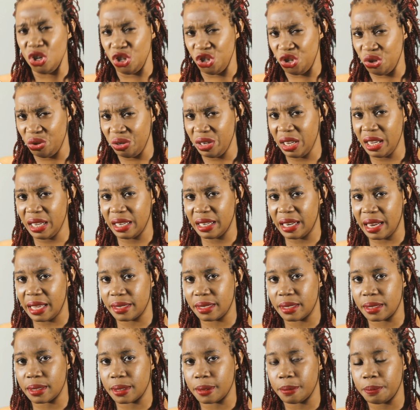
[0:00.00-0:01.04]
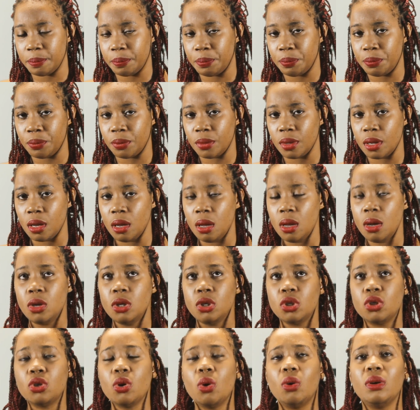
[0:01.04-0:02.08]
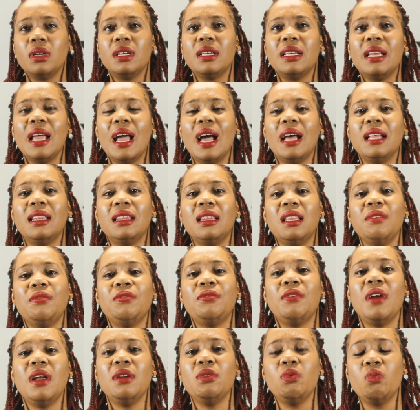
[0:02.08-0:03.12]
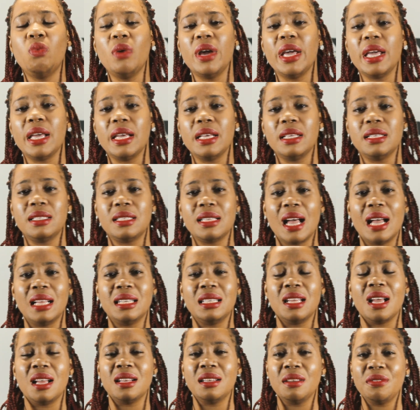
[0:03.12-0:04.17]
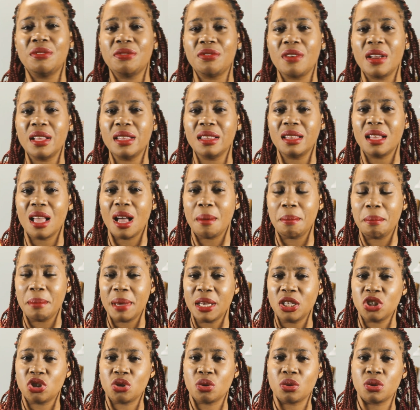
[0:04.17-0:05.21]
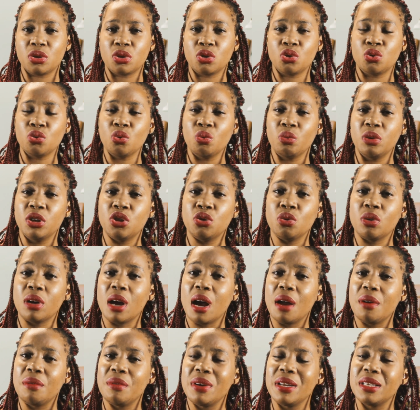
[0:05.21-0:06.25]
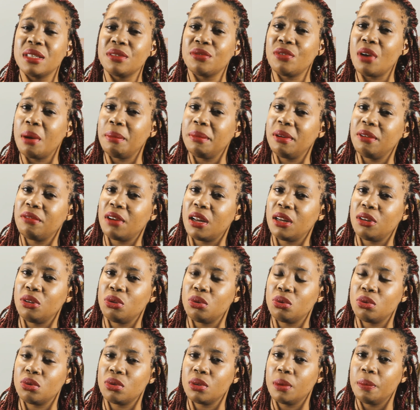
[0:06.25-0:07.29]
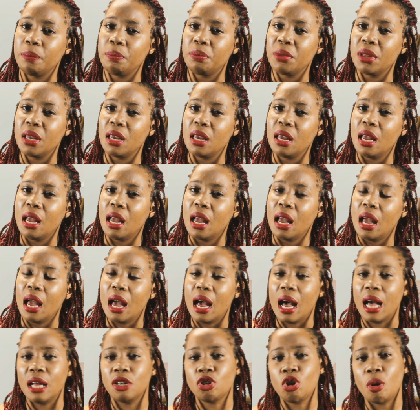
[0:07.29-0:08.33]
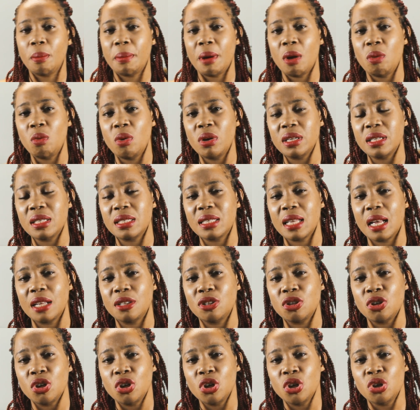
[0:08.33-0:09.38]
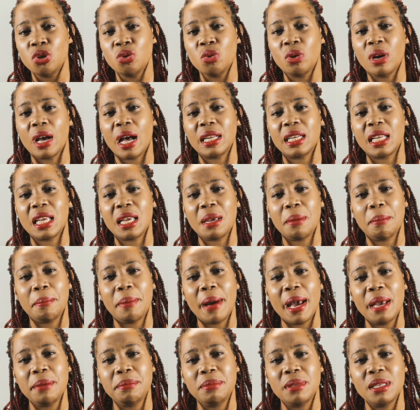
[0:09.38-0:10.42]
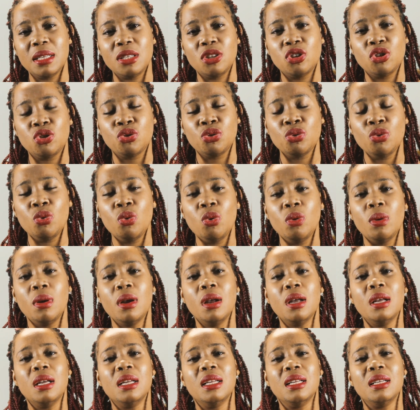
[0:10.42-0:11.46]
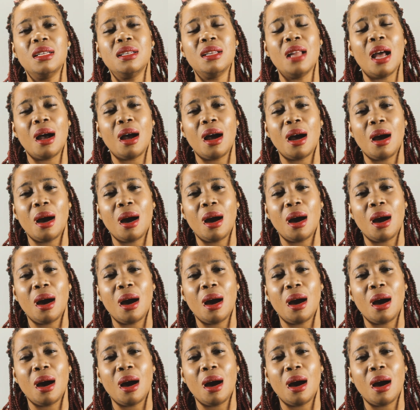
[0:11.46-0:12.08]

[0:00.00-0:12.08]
uniqueness. So there are different ways and there are different measures through which you can raise family values. And number one is that you can imbibe this through the